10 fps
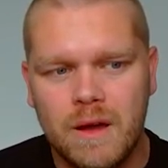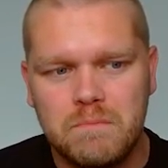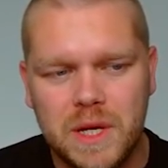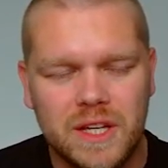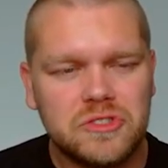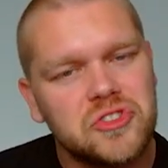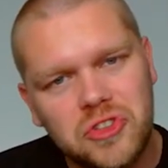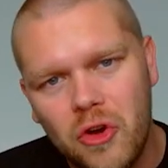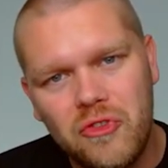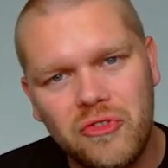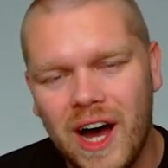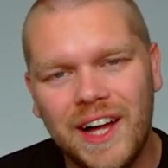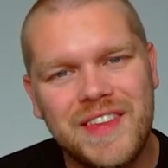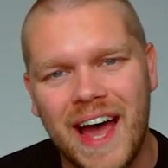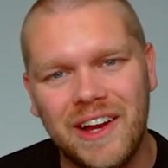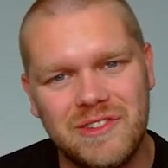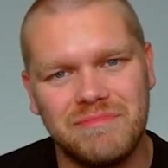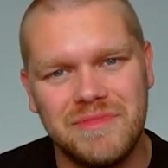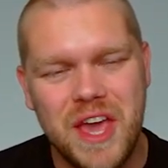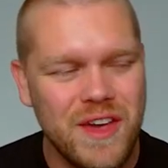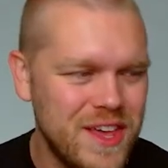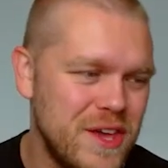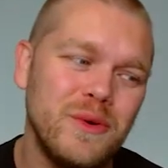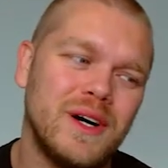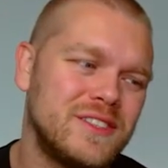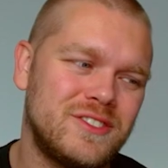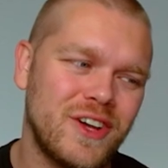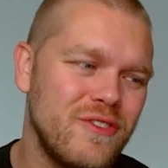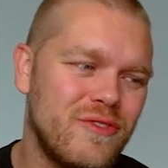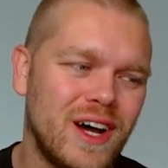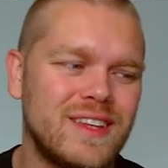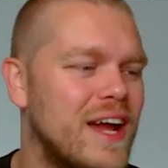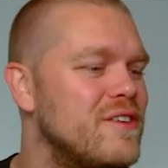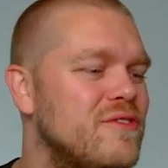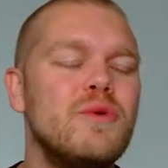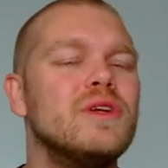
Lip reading: but you're so far down. You are so far down. If you want